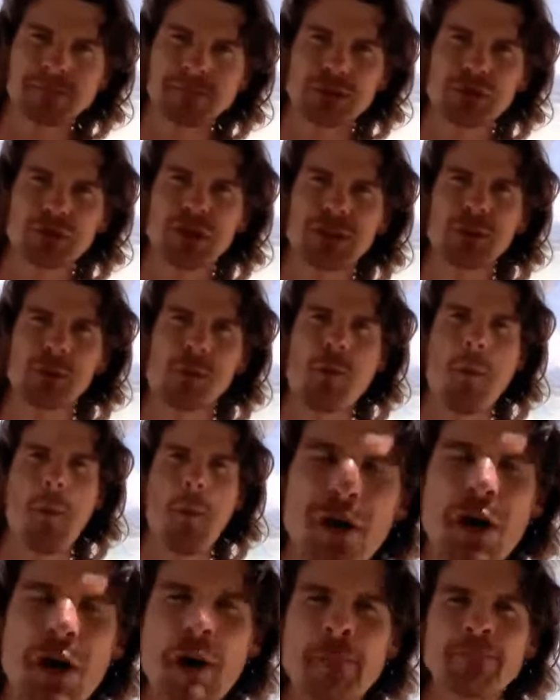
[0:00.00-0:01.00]
Incredible.
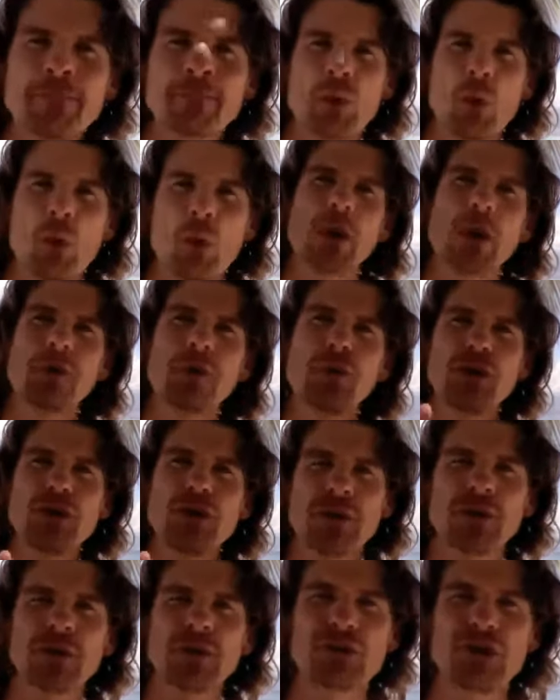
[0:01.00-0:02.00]
What have you
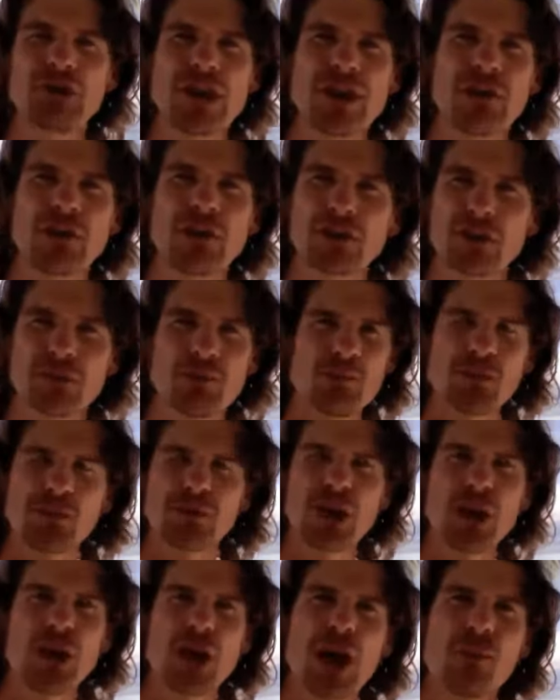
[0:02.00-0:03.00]
done this year that's
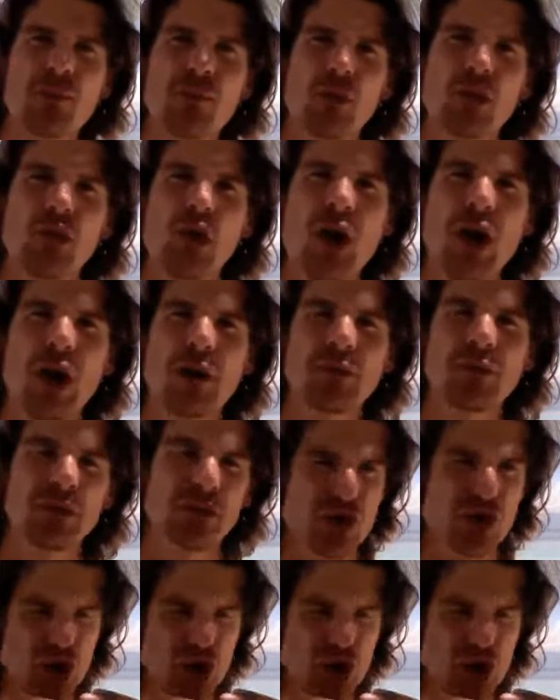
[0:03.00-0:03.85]
set you up for life, that's